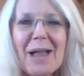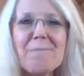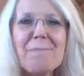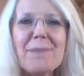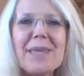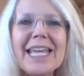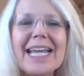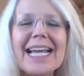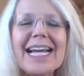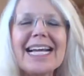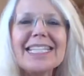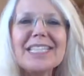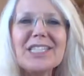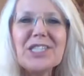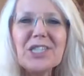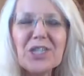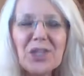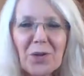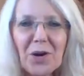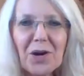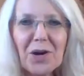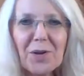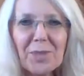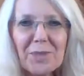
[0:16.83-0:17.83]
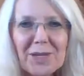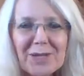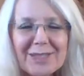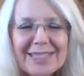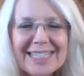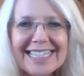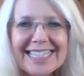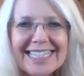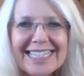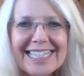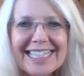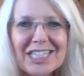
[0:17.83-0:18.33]
because you are a
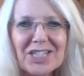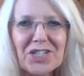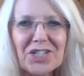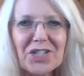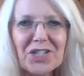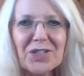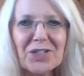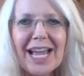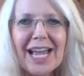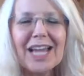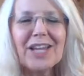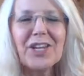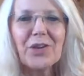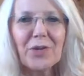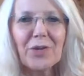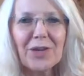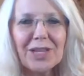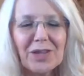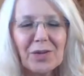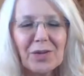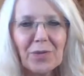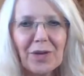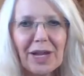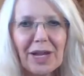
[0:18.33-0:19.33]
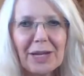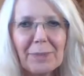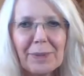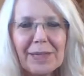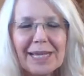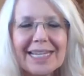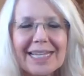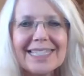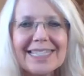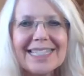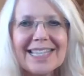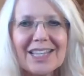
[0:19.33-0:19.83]
music teacher and you're in the right
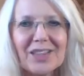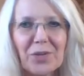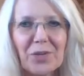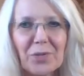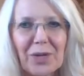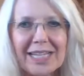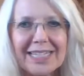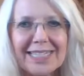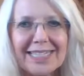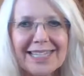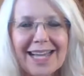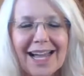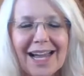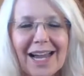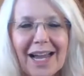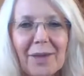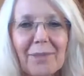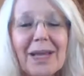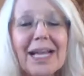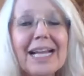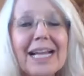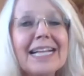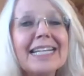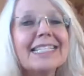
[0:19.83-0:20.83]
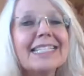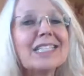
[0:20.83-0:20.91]
place at the right time.